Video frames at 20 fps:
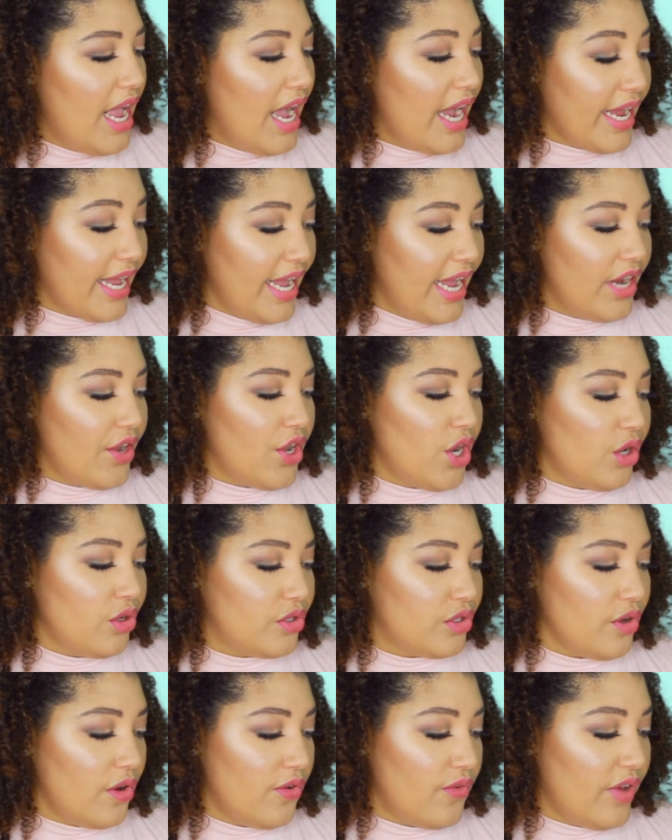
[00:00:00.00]
Again, no
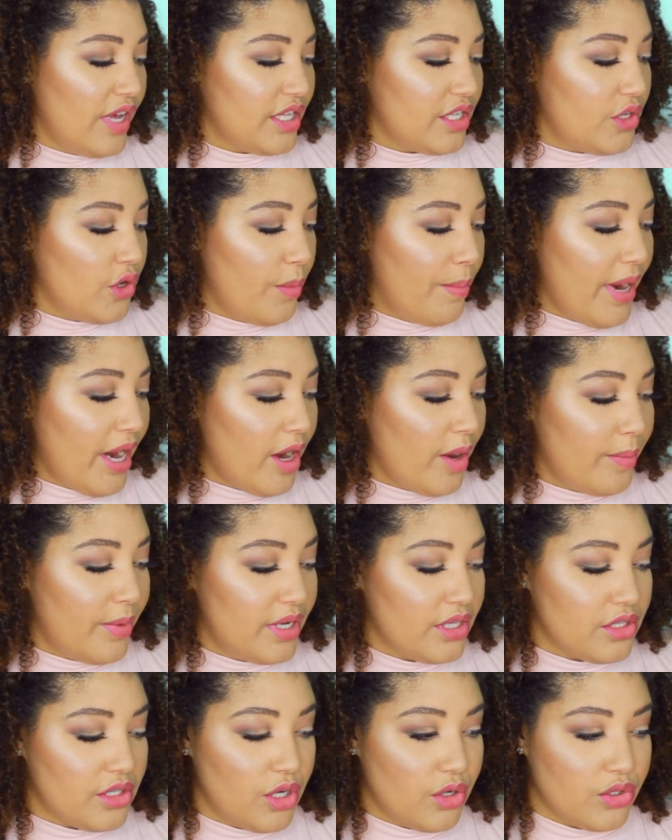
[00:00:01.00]
sulfates, no
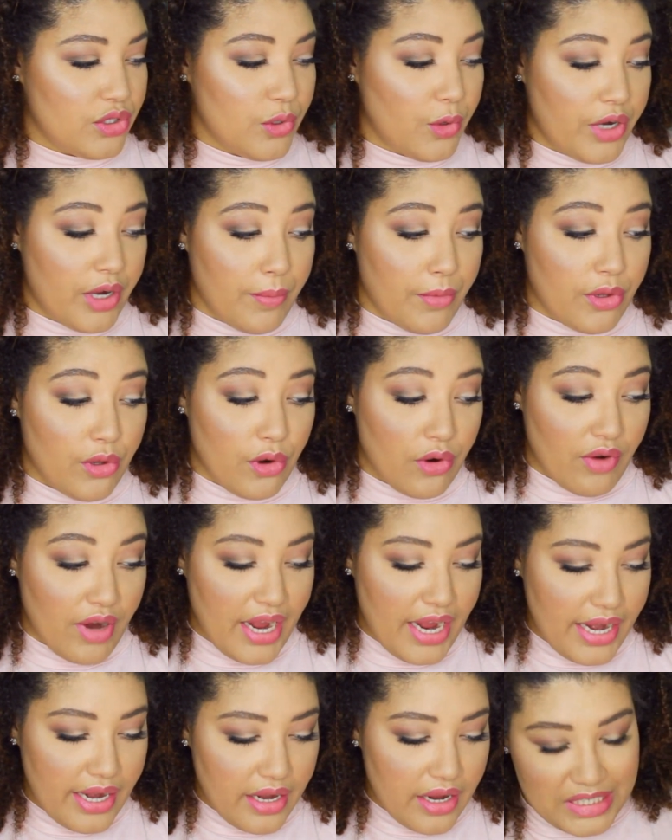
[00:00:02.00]
parabens, no sodium
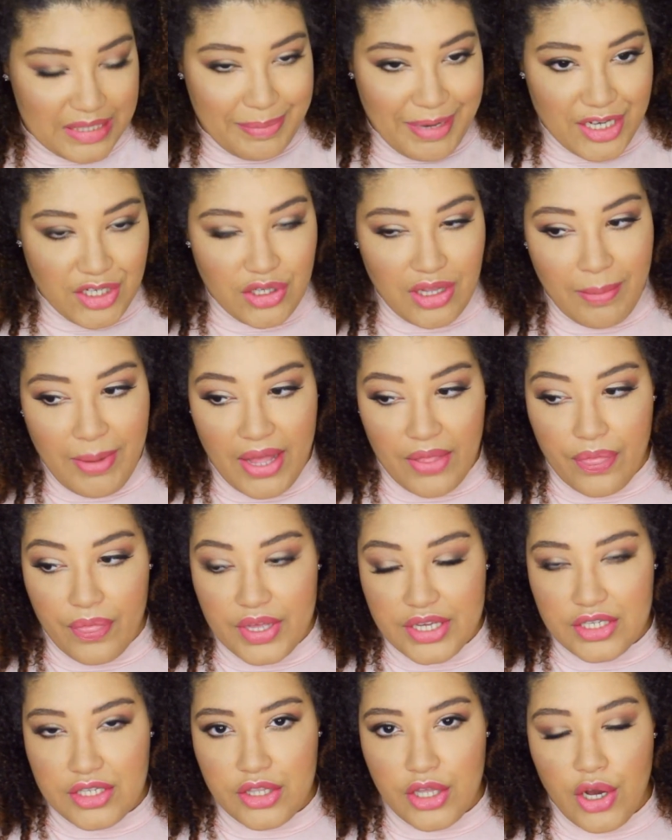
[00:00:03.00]
chloride. Special about
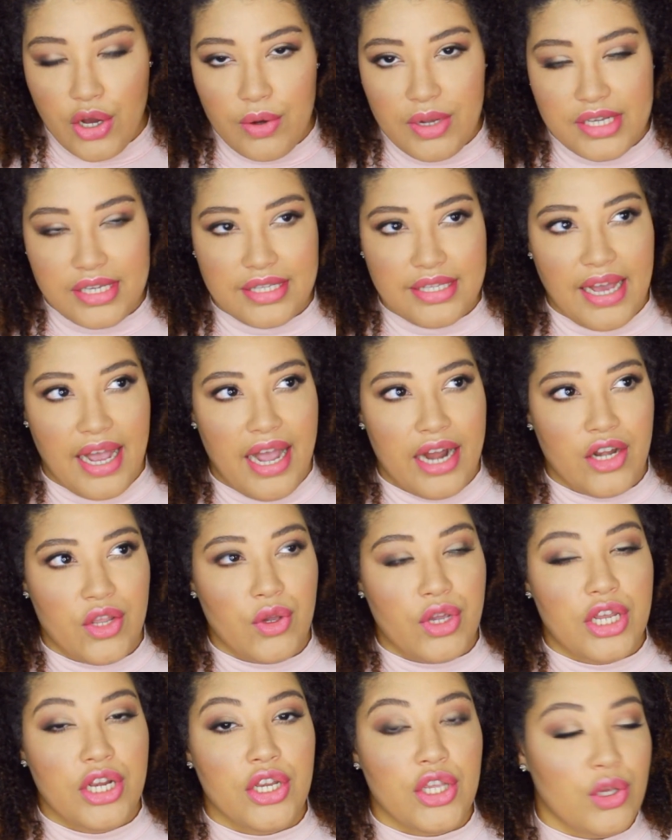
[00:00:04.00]
this though is that you
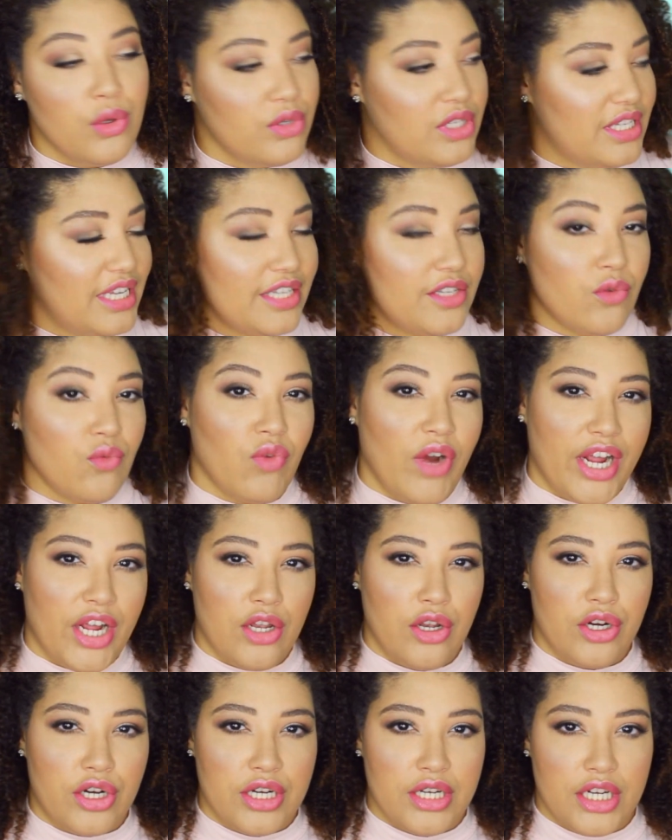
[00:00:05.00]
can use this as a
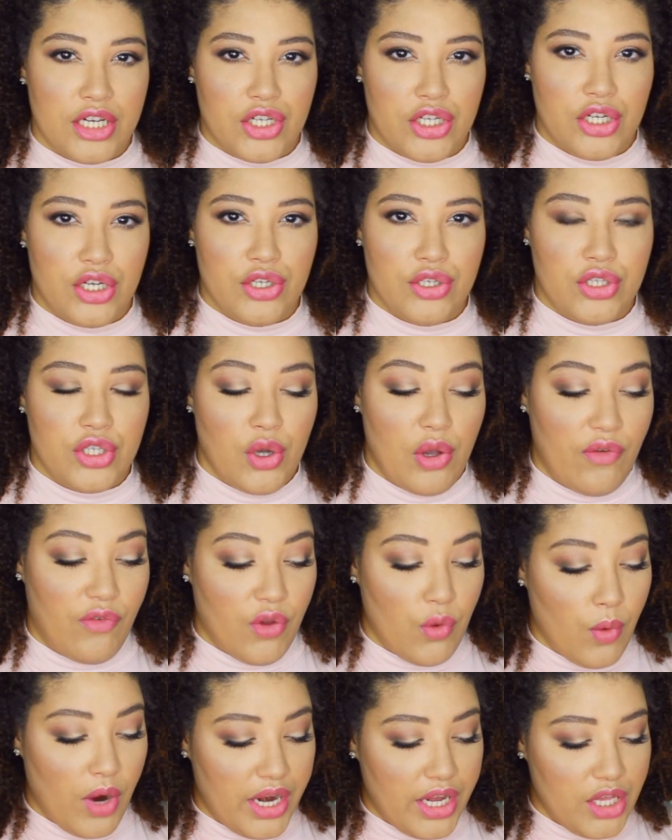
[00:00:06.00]
regular conditioner, so if
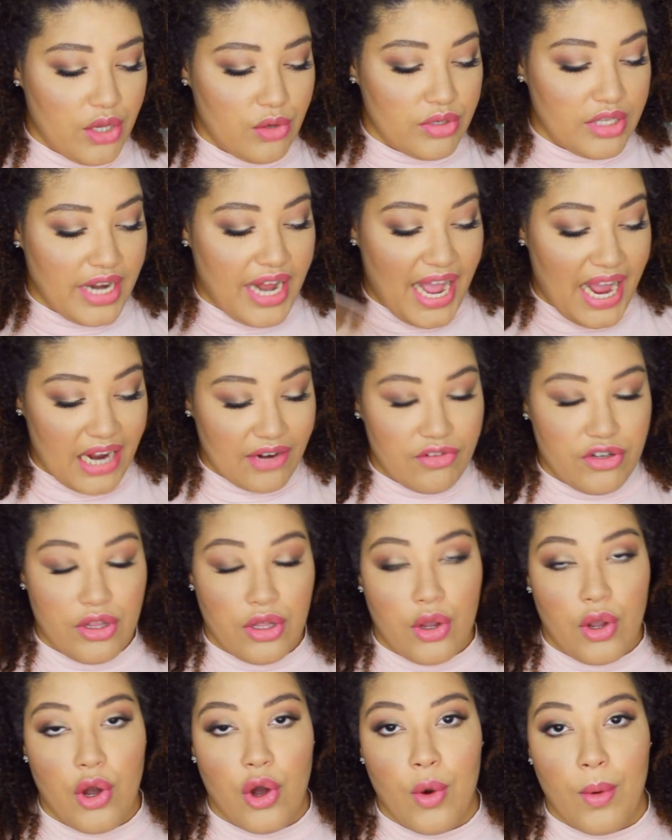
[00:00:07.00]
you want to use it after
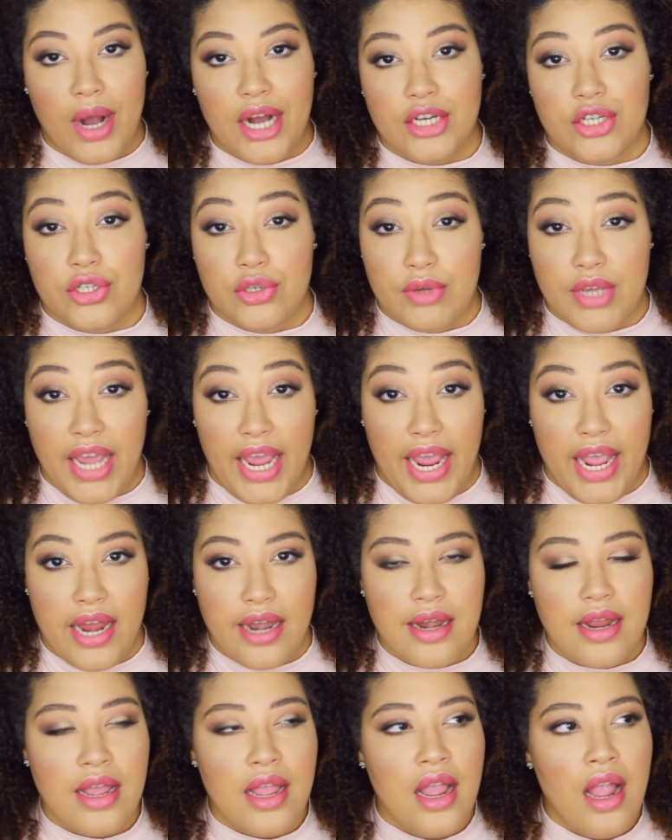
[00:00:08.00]
the co-wash, you
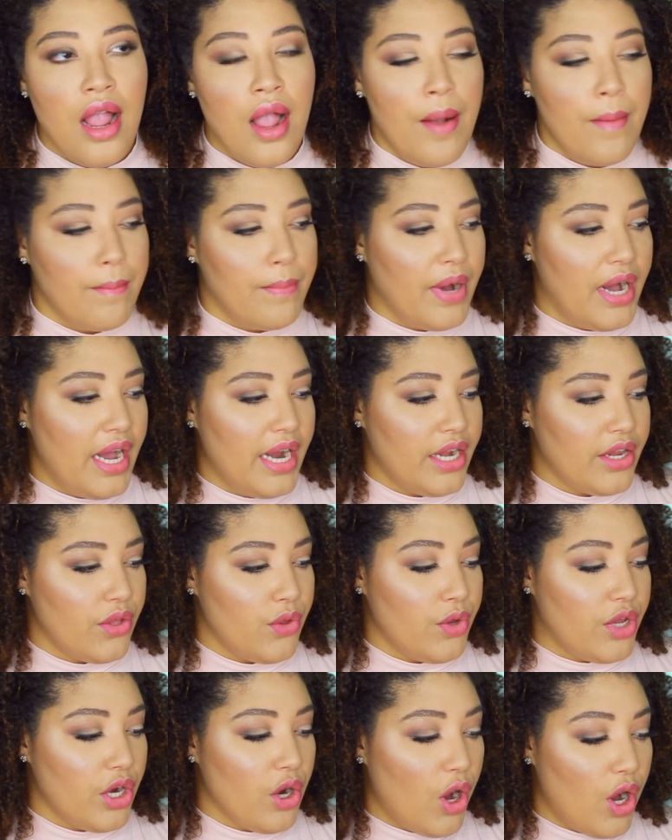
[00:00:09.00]
can but
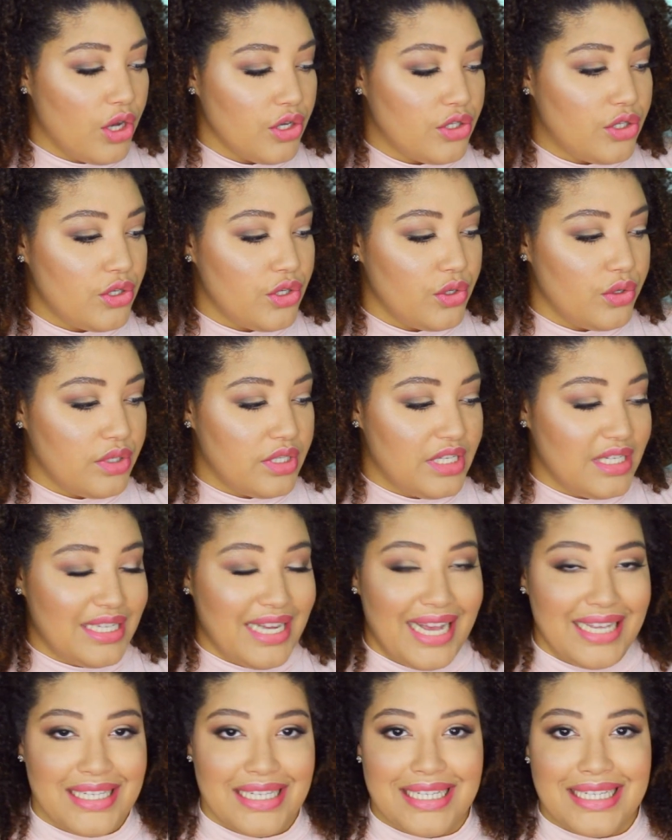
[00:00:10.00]
you can also use this
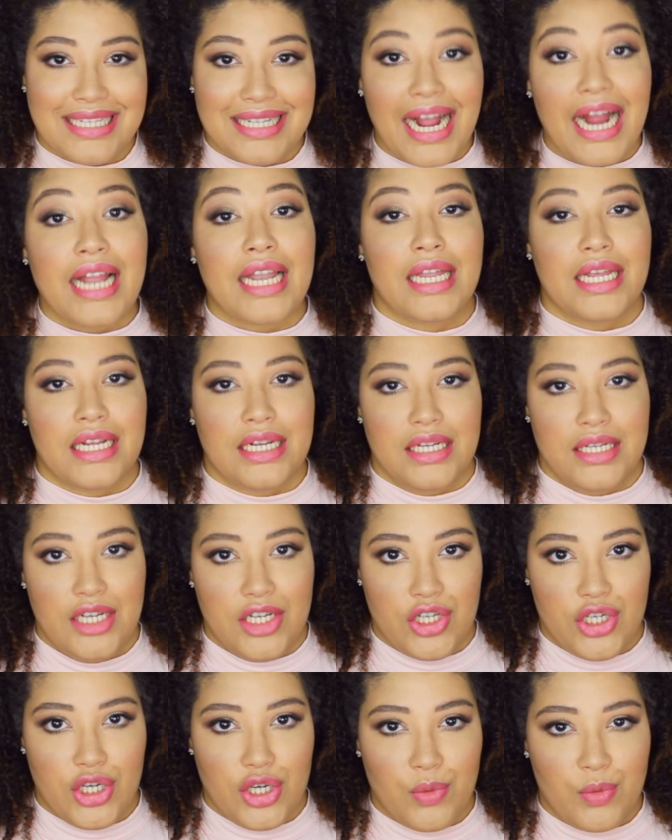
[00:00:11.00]
as a styling
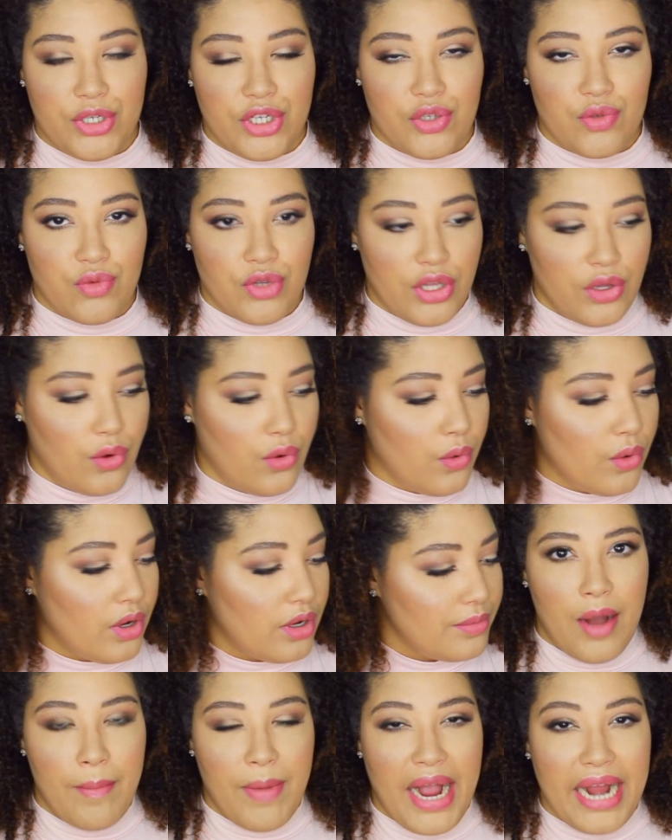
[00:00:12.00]
conditioner, which is really cool.
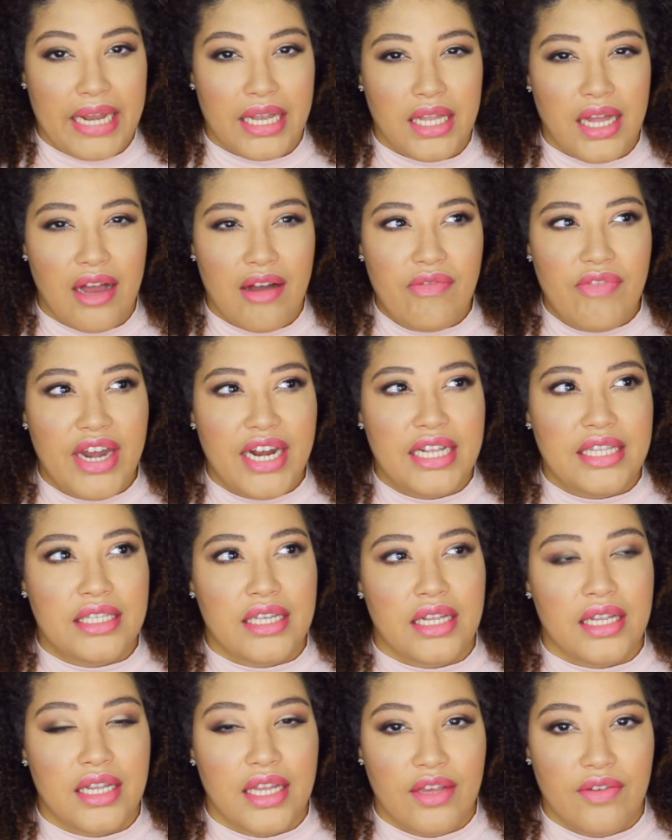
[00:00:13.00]
Um, I love that it's
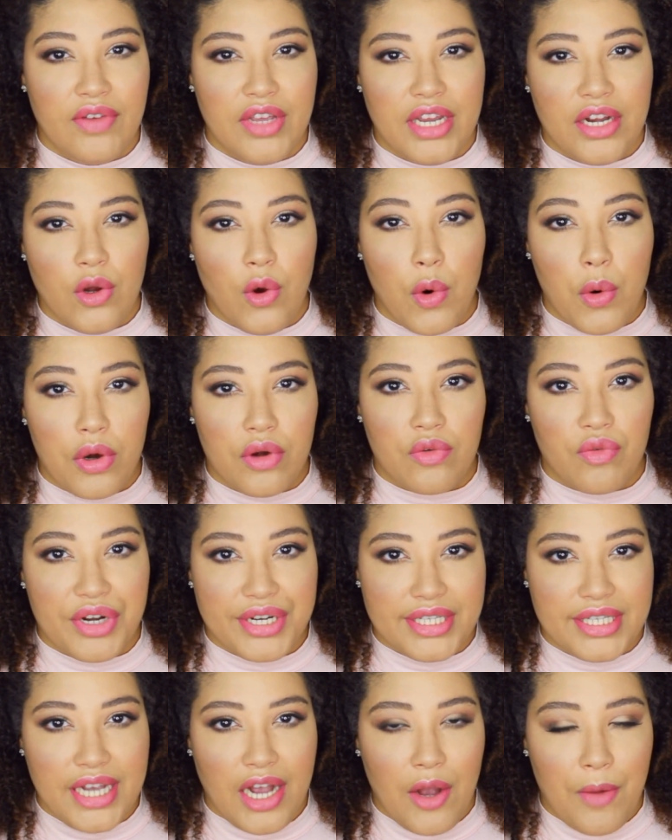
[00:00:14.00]
a leave-in or a
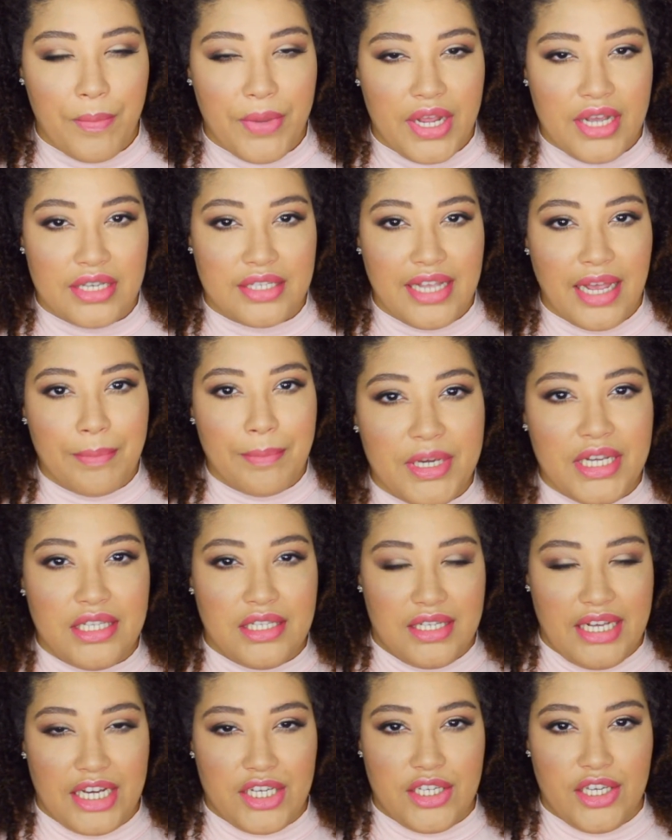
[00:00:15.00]
rinse out because means
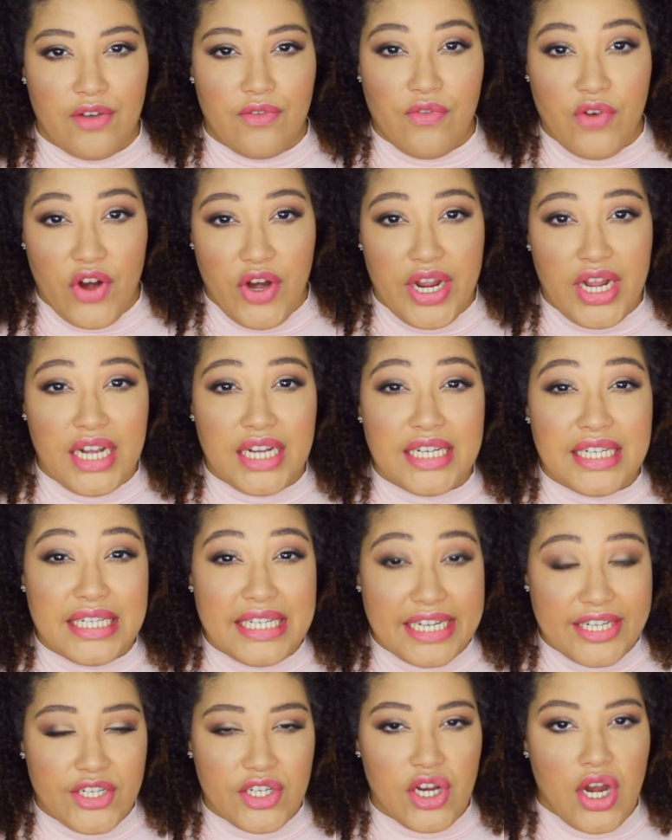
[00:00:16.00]
it's actually a very
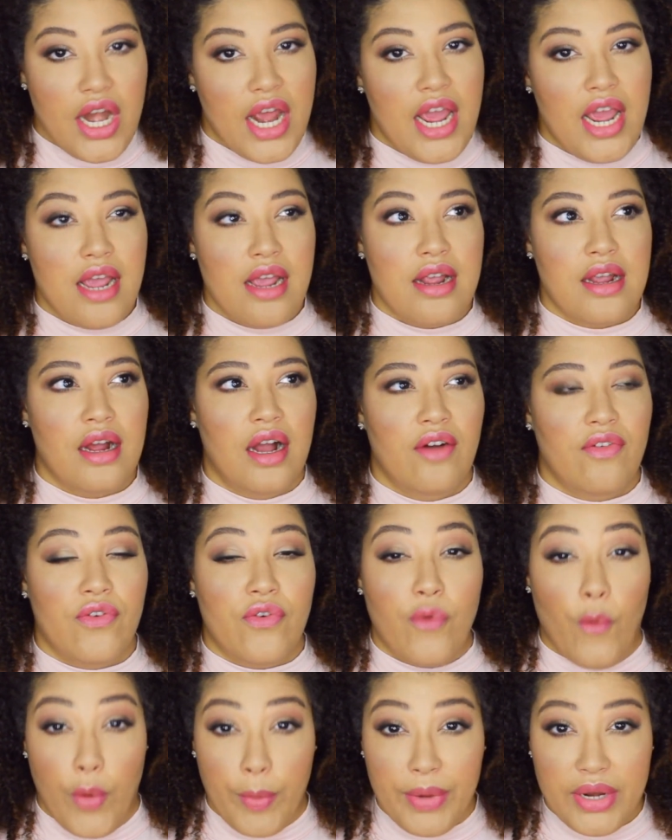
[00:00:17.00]
conditioning
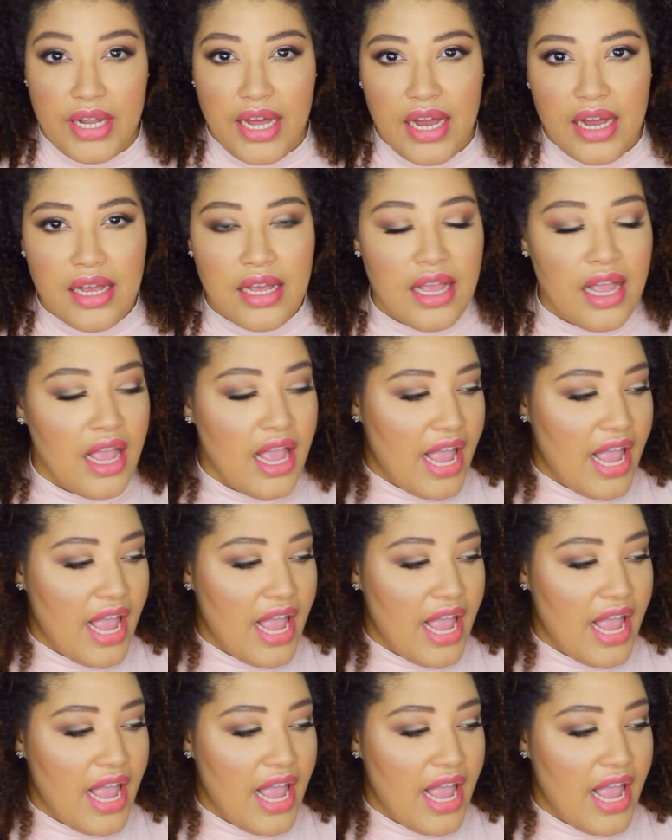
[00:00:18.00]
formula.